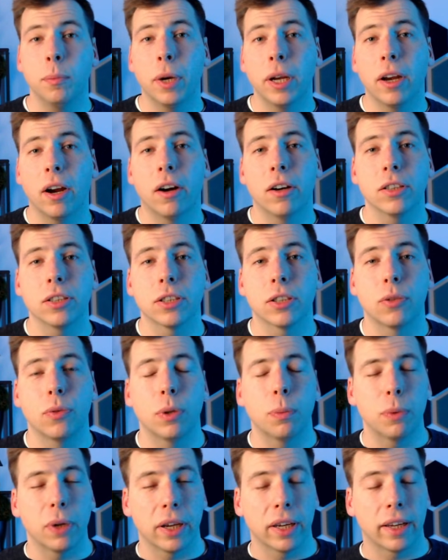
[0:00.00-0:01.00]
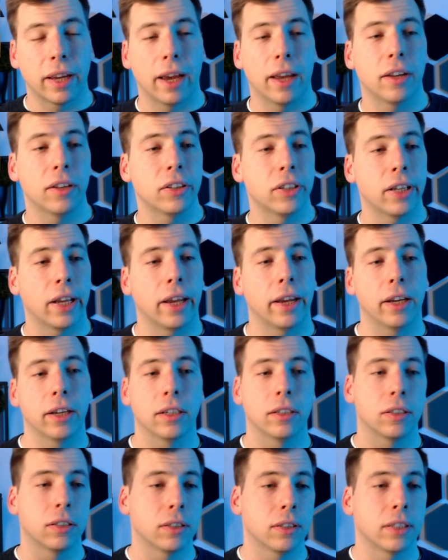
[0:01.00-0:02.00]
my R script, I can
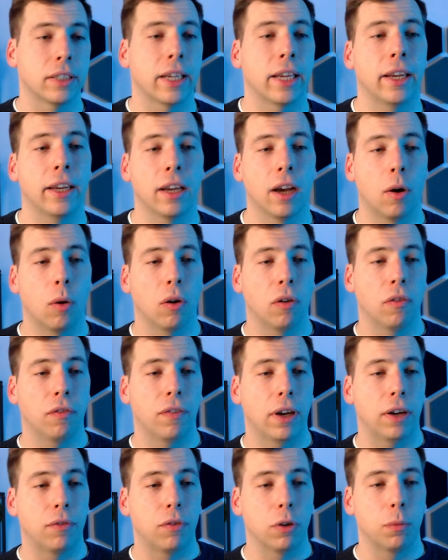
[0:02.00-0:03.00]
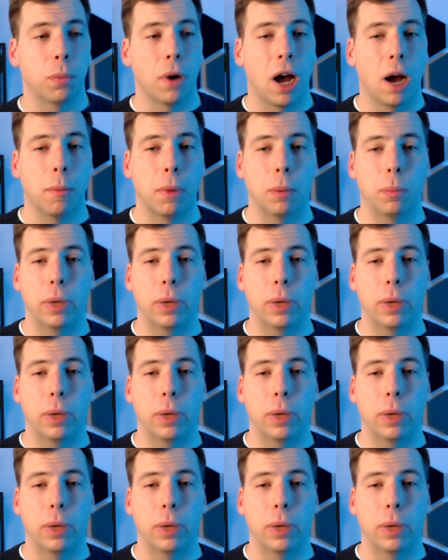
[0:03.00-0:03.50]
take, say, our favorite Parma